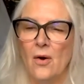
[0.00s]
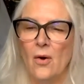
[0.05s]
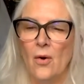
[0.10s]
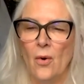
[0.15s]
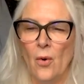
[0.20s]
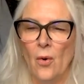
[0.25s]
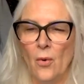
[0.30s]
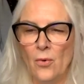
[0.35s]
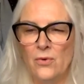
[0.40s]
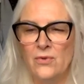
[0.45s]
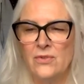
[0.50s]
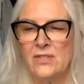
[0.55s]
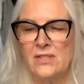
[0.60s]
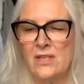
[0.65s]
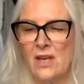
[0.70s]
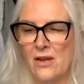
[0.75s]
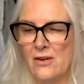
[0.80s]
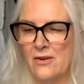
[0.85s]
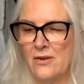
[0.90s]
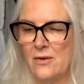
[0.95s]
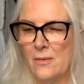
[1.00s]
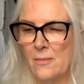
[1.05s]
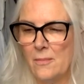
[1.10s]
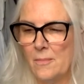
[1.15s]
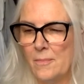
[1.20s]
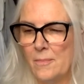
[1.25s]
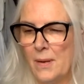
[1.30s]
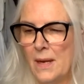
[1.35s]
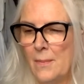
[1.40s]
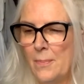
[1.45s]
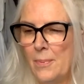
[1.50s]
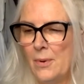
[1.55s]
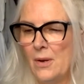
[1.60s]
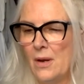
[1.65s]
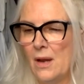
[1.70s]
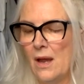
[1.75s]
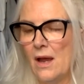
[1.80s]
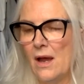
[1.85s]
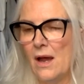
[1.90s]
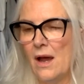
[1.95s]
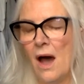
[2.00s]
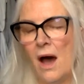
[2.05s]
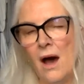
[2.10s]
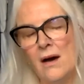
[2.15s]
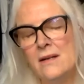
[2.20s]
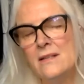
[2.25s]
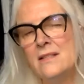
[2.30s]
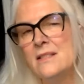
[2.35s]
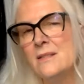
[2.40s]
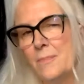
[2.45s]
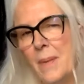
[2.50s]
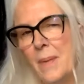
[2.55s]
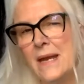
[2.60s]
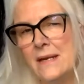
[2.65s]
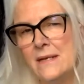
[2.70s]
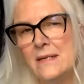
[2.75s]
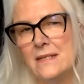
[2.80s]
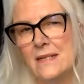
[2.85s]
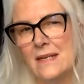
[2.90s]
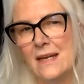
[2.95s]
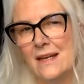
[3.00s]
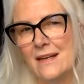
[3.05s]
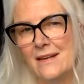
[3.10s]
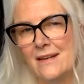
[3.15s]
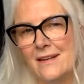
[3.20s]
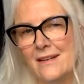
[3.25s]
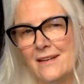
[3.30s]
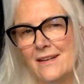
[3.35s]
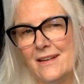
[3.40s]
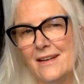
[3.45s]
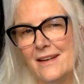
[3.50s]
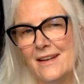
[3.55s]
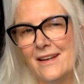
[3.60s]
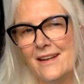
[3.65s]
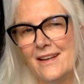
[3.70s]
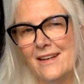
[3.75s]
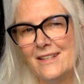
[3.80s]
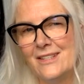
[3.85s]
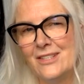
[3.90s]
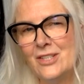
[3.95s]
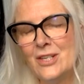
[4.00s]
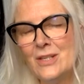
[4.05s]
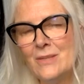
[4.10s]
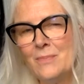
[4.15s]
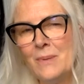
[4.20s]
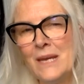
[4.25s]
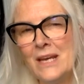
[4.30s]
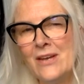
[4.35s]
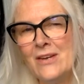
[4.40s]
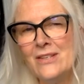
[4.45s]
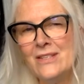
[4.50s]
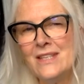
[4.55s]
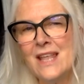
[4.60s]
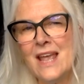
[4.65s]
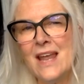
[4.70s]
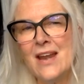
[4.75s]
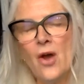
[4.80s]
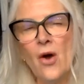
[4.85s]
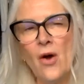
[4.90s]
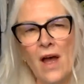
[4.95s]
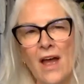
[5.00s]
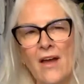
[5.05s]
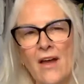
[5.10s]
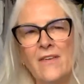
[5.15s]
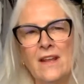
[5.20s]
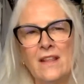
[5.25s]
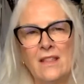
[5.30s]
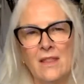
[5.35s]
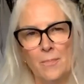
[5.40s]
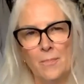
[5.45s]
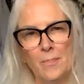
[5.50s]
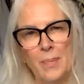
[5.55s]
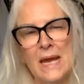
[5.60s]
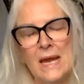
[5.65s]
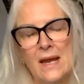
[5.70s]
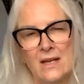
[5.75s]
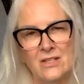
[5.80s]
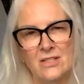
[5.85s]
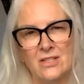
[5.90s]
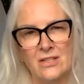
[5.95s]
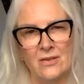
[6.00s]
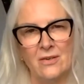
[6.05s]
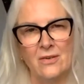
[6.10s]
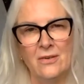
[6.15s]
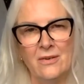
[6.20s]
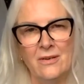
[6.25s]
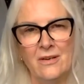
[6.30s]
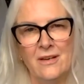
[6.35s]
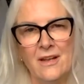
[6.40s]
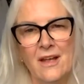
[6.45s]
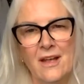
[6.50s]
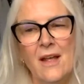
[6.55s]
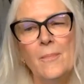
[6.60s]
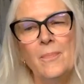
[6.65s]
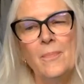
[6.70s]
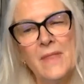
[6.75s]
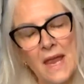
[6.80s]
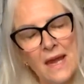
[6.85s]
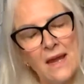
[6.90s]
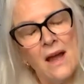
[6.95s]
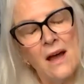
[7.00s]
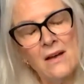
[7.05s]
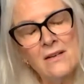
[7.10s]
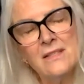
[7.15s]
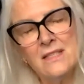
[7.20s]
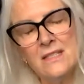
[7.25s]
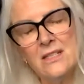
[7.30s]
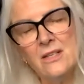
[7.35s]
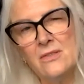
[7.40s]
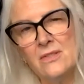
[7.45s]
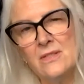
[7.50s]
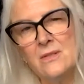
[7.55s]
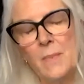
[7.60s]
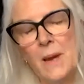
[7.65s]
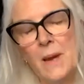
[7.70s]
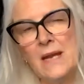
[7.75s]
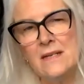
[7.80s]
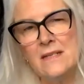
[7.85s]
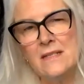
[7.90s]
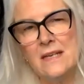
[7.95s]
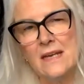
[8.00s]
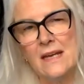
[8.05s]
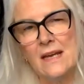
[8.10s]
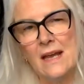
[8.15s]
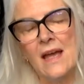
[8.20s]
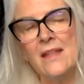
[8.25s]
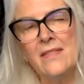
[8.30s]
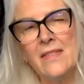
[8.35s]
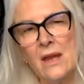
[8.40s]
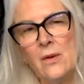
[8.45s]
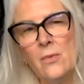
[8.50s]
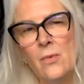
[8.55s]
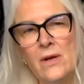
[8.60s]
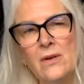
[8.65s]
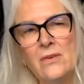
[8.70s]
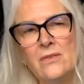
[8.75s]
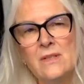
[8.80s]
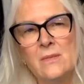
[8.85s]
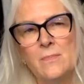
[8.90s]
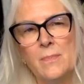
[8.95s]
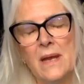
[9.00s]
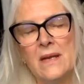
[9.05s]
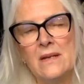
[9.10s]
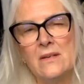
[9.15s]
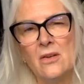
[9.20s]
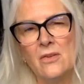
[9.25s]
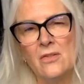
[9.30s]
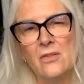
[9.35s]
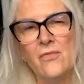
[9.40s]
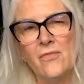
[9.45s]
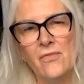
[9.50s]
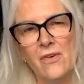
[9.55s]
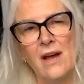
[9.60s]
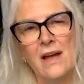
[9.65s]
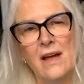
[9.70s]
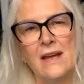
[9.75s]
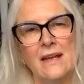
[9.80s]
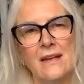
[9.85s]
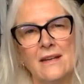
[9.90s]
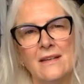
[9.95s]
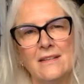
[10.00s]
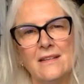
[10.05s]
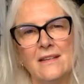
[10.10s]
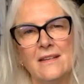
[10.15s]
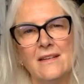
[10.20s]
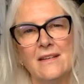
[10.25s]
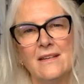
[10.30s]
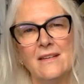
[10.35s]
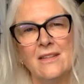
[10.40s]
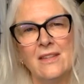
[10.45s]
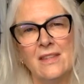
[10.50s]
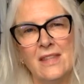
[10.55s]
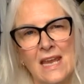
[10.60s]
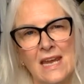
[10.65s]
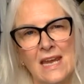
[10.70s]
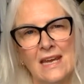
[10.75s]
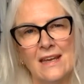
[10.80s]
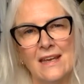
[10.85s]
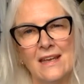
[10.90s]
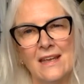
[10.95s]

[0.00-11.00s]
also people are spending just because they're not having the big do, they are still spending, and they will spend on the right thing.